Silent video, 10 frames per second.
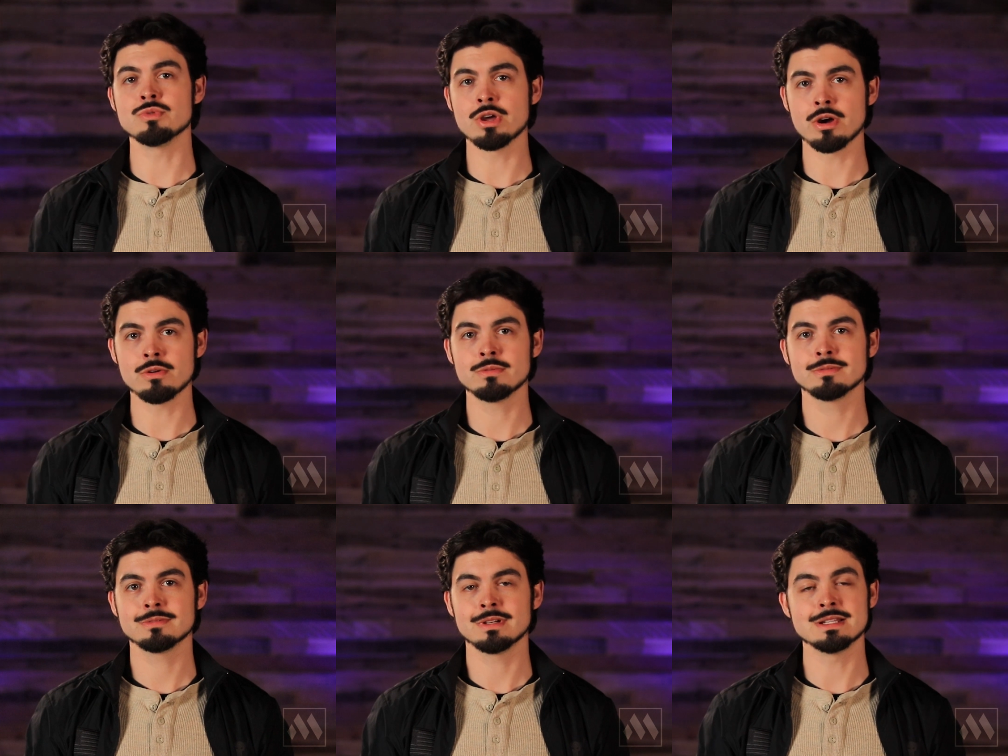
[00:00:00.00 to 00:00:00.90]
you know
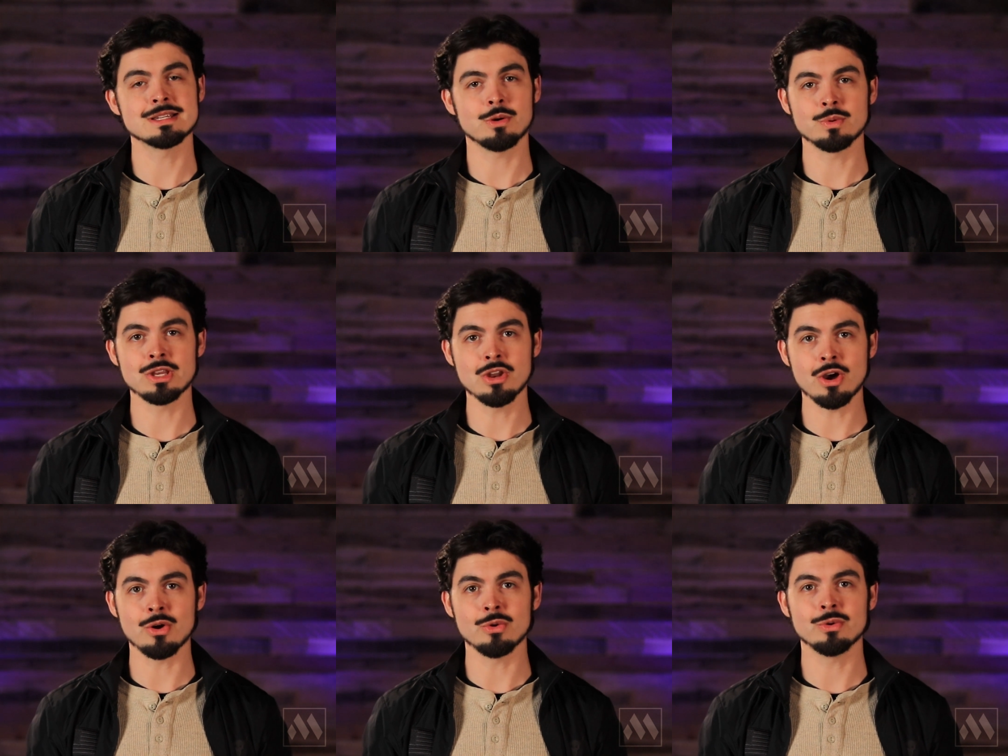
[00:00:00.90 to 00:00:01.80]
until we
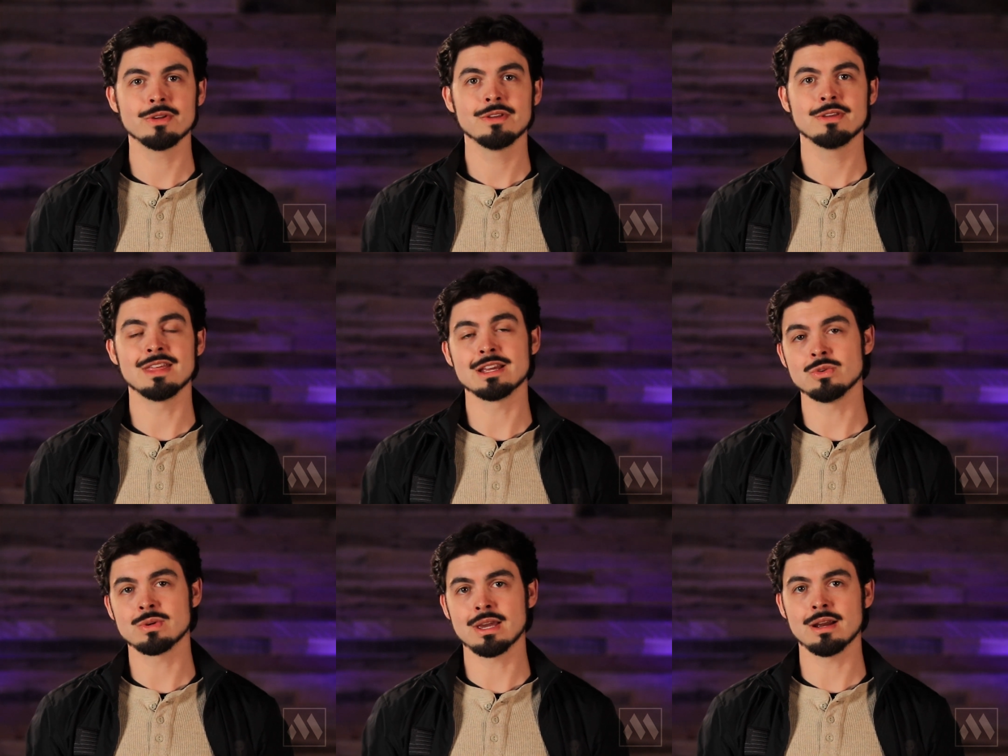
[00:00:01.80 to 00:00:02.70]
know
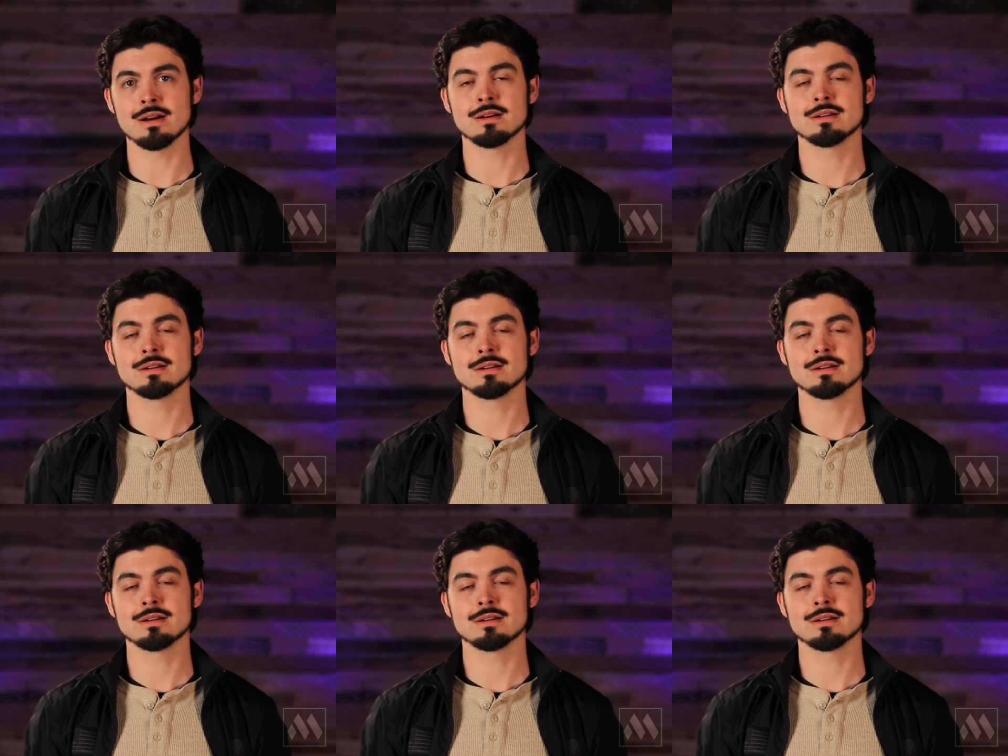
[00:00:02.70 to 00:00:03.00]
that you care.